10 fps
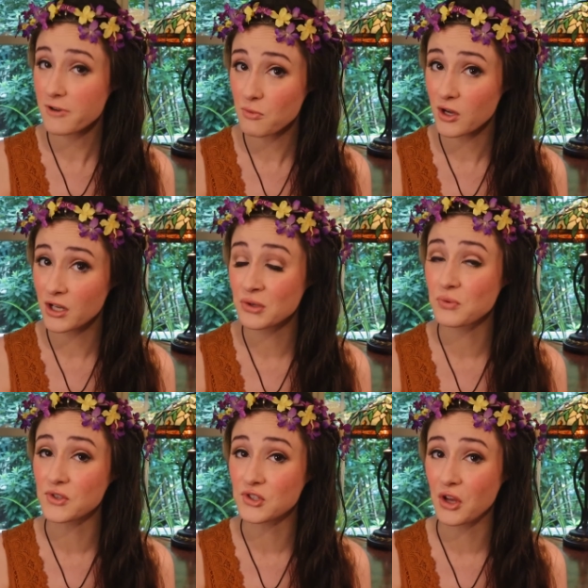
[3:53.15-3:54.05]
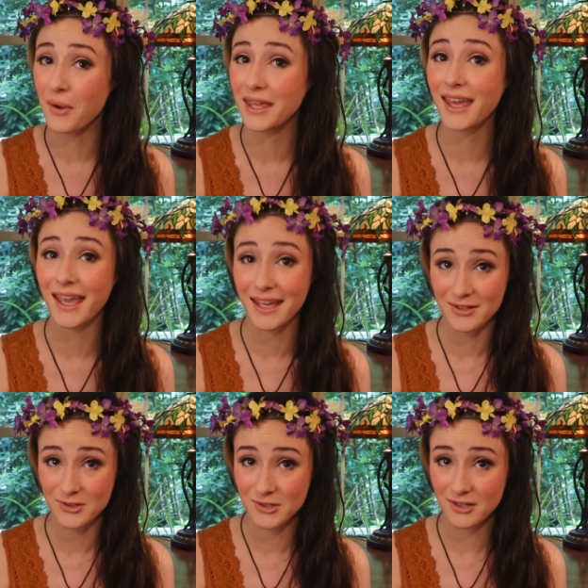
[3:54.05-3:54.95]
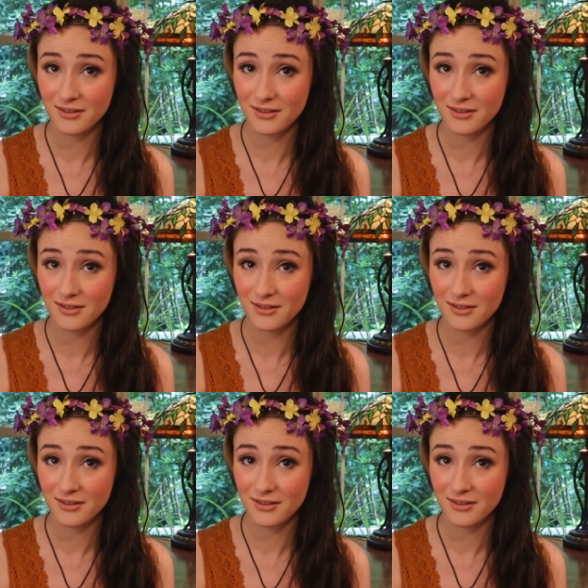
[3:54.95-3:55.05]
everyone was so engaged.